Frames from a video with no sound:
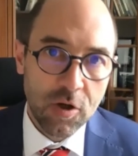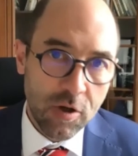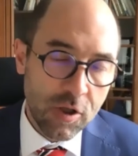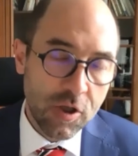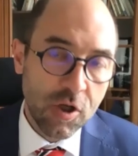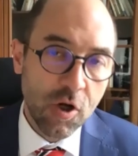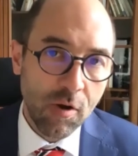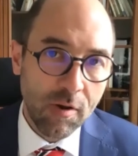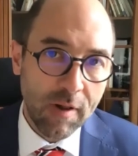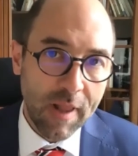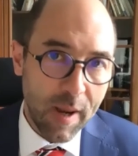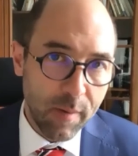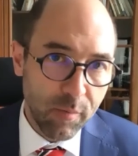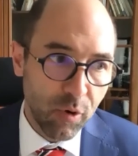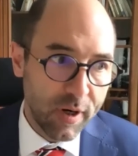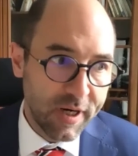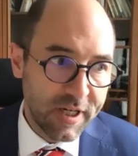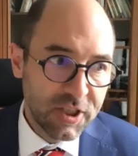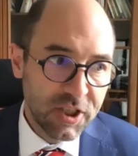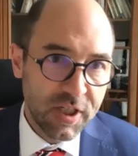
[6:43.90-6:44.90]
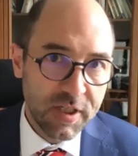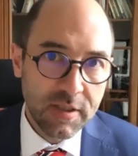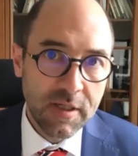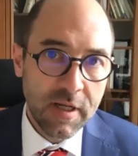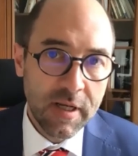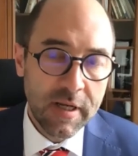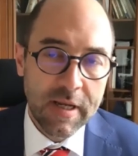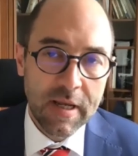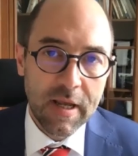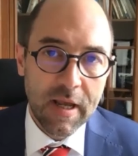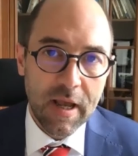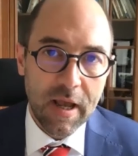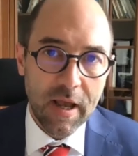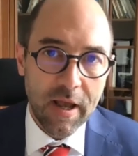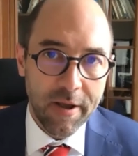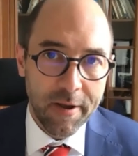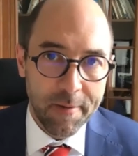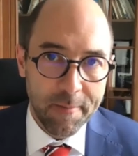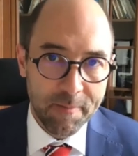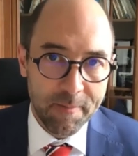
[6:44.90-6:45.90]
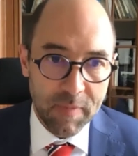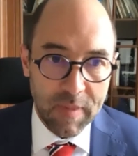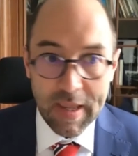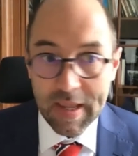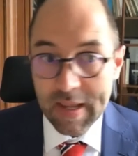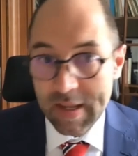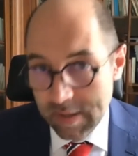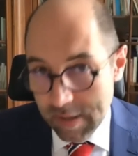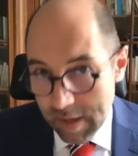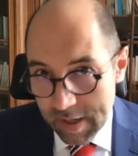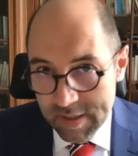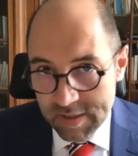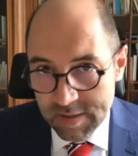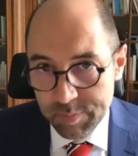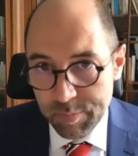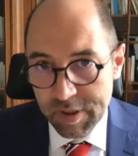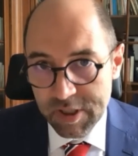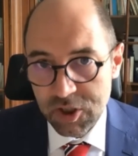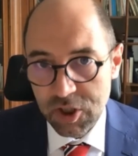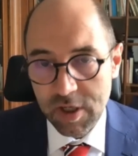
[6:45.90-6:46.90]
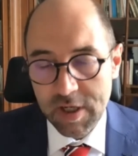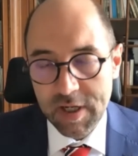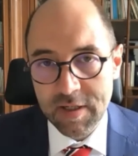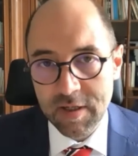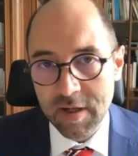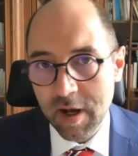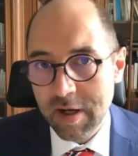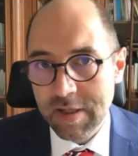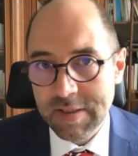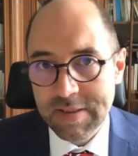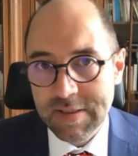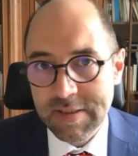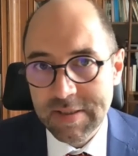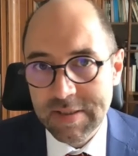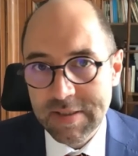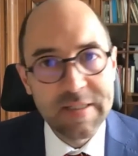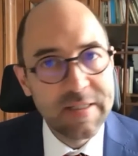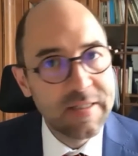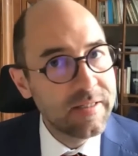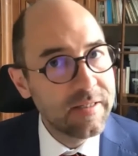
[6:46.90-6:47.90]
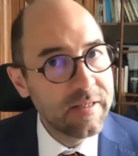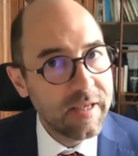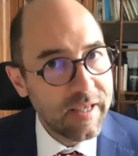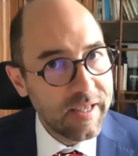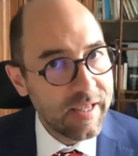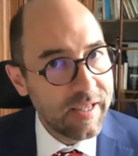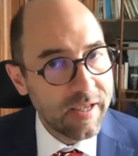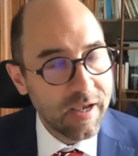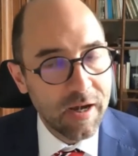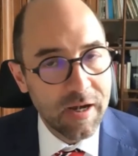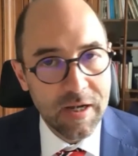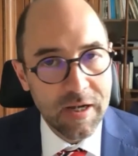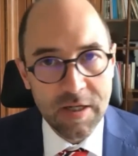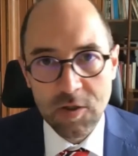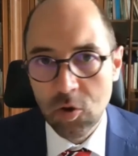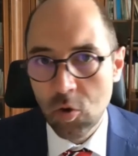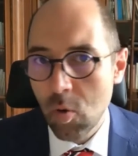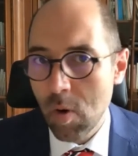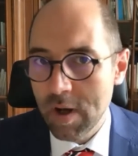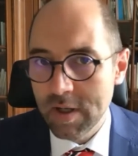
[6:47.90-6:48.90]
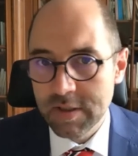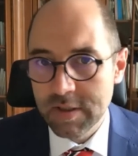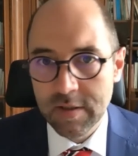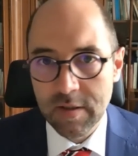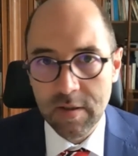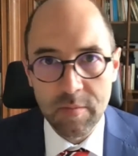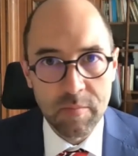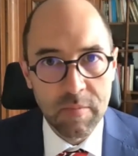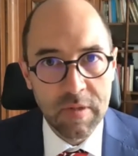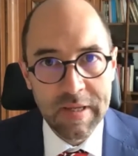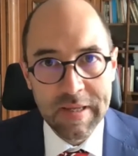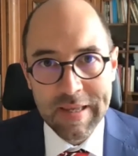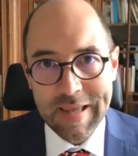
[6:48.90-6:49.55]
collaboration, especially in ICT, AI, quantum,